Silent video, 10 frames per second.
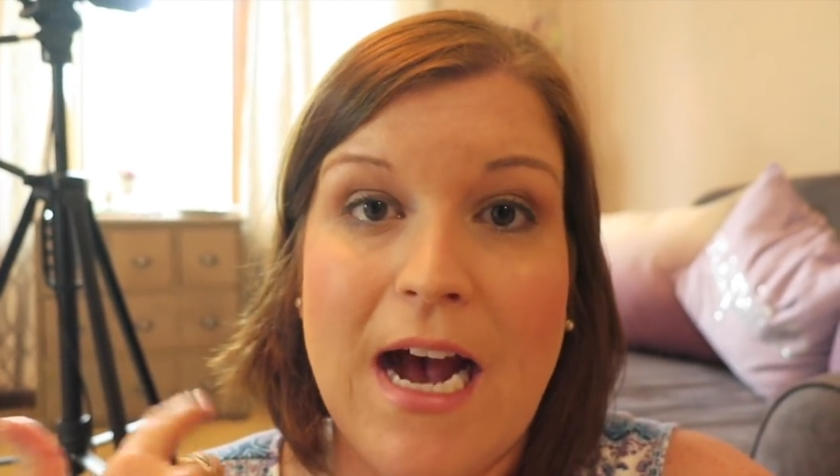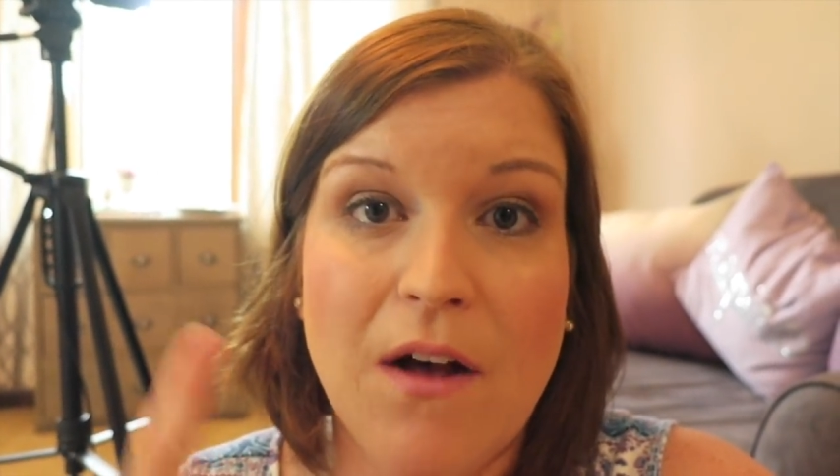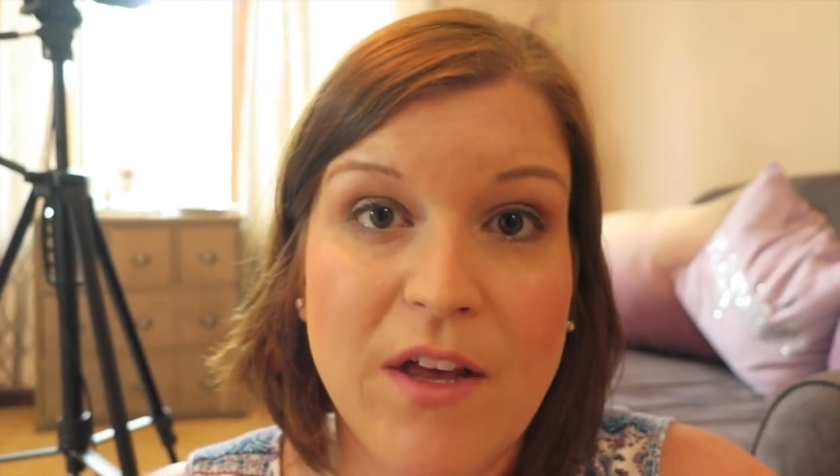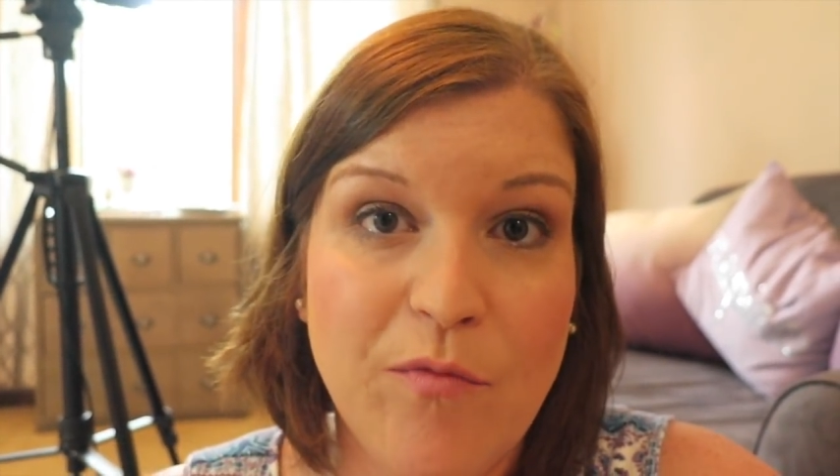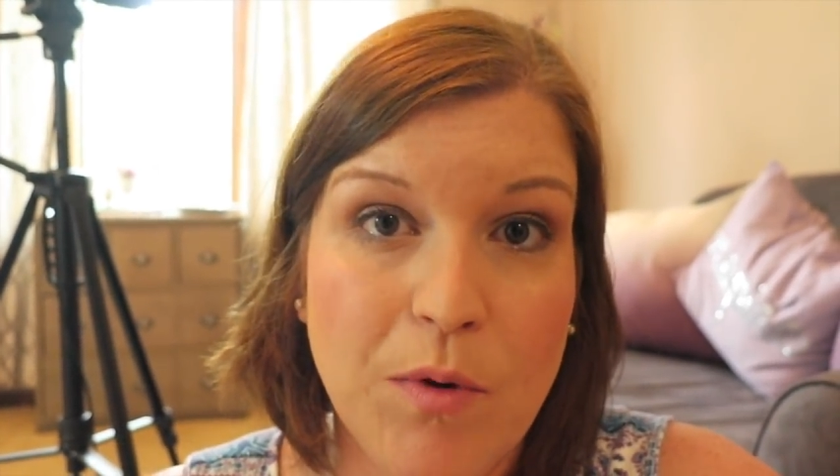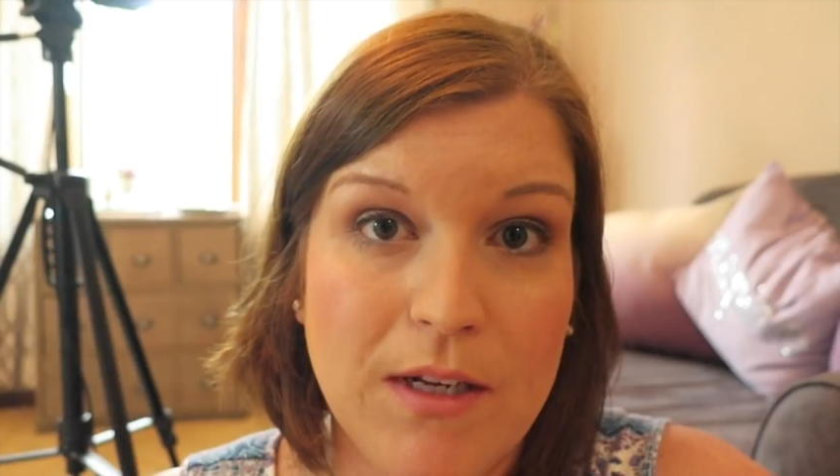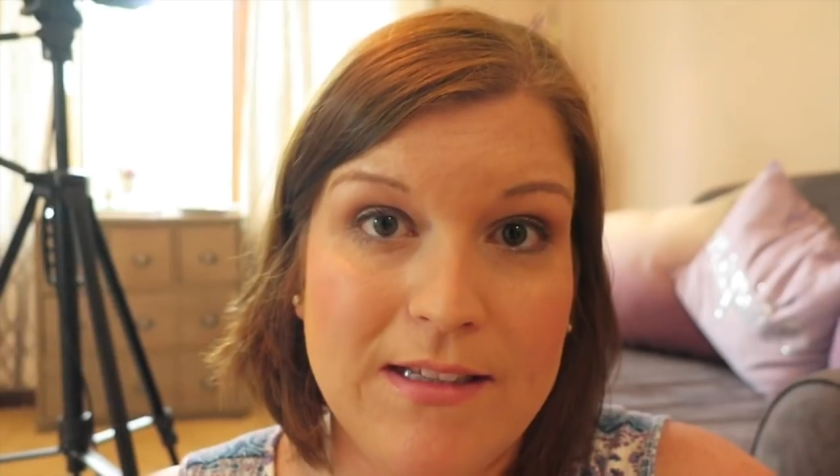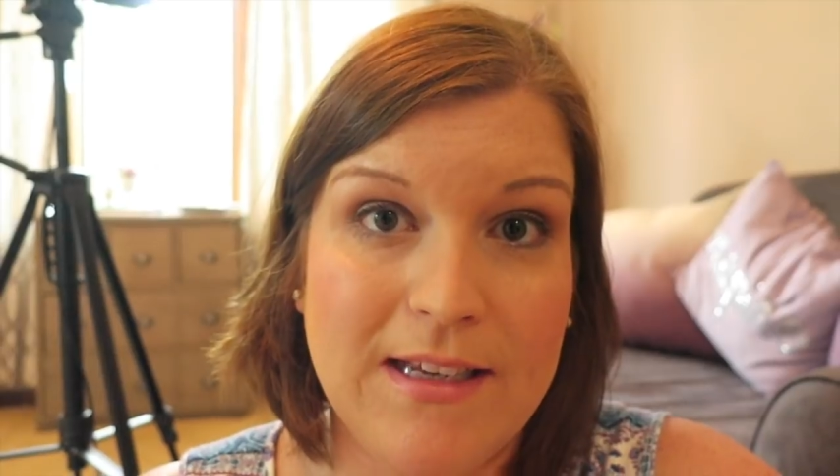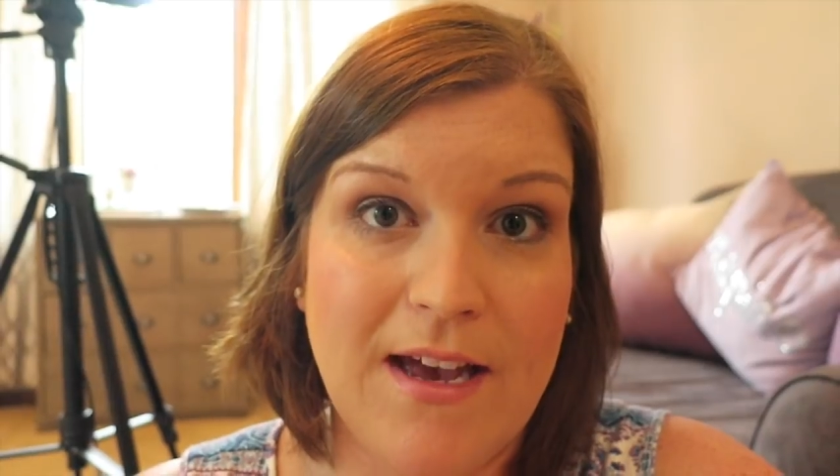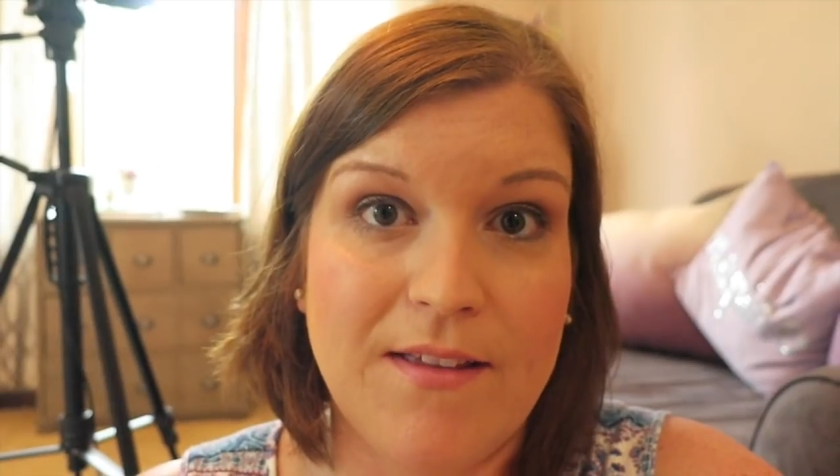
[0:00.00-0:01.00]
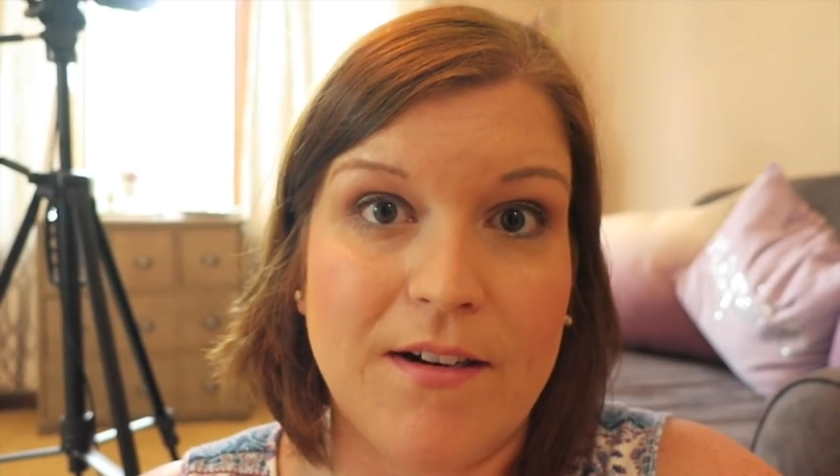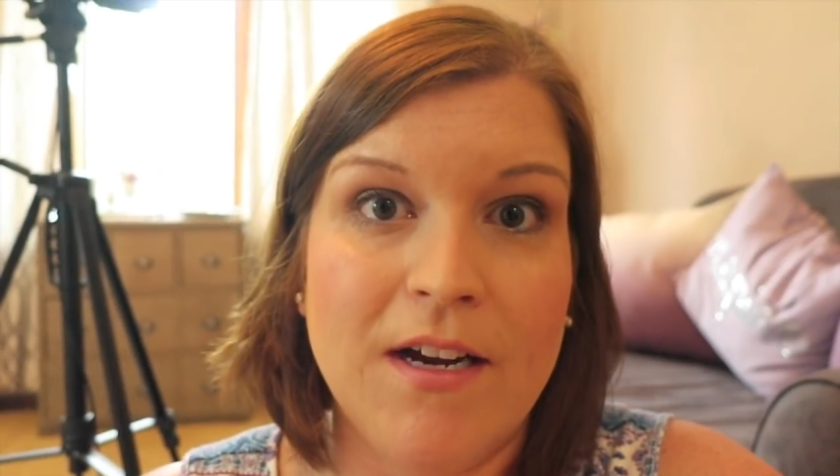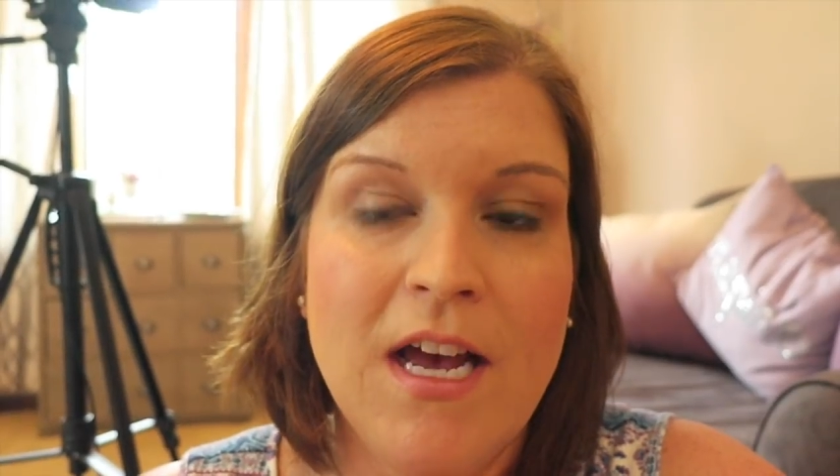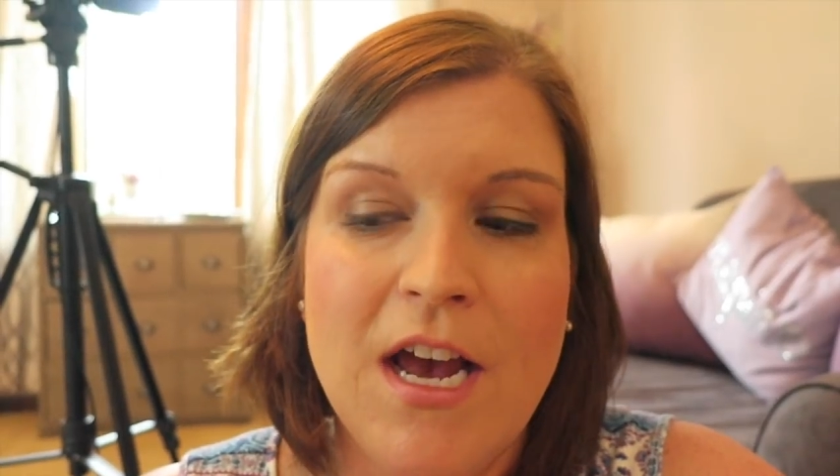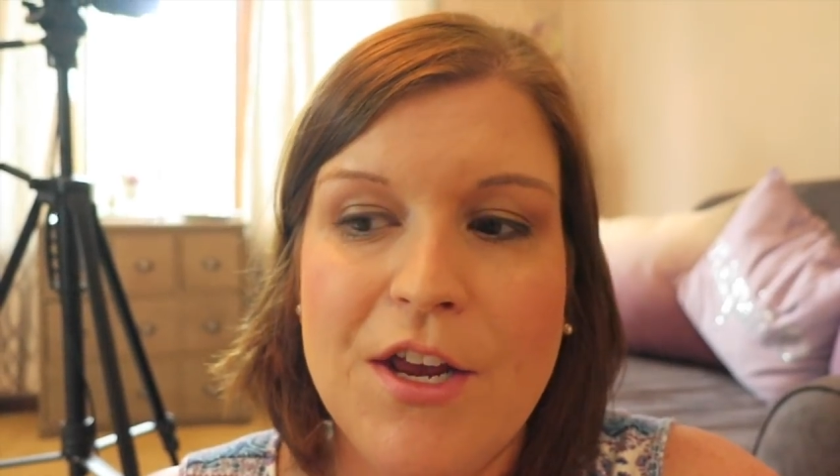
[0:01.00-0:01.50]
how they've put it together.